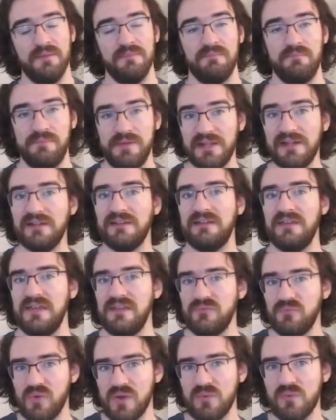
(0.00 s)
Build
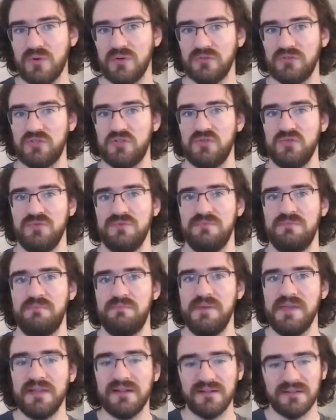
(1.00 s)
if we want to
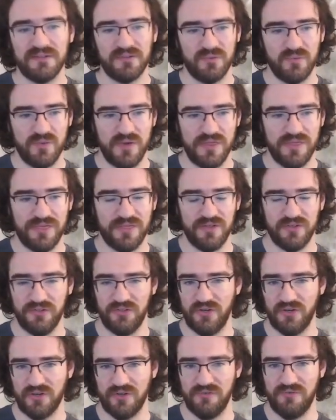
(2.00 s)
build with a
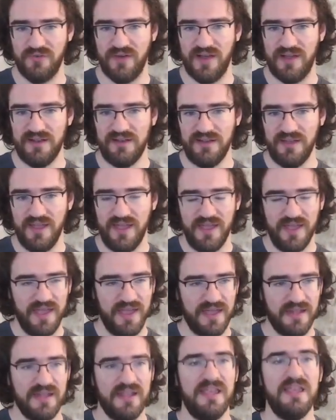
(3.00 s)
Docker file,
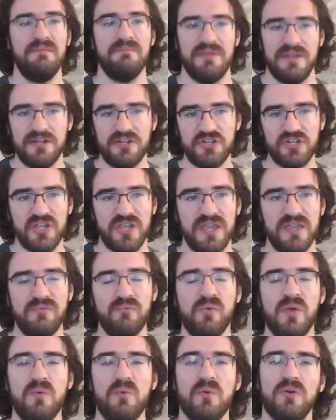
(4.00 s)
and image if
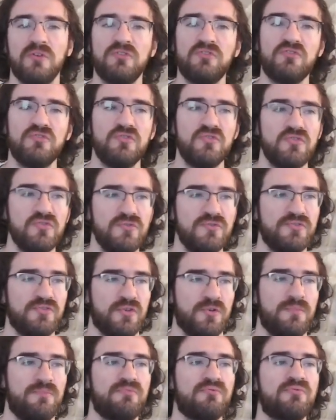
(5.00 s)
we want to use a
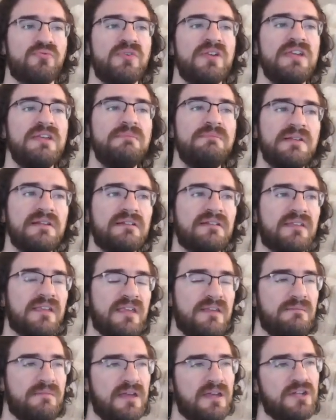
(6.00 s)
pre-built
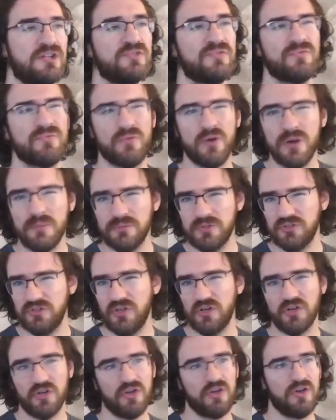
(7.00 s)
image from the
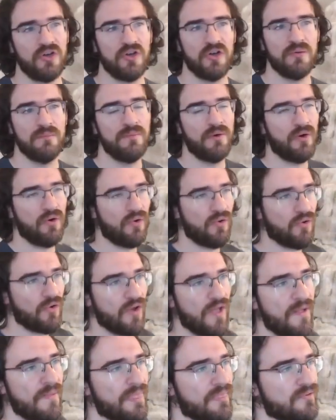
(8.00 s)
Docker Hub or
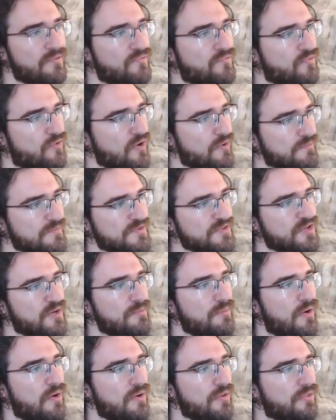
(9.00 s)
from
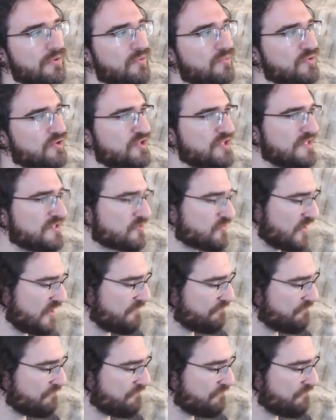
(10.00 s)
some other registry.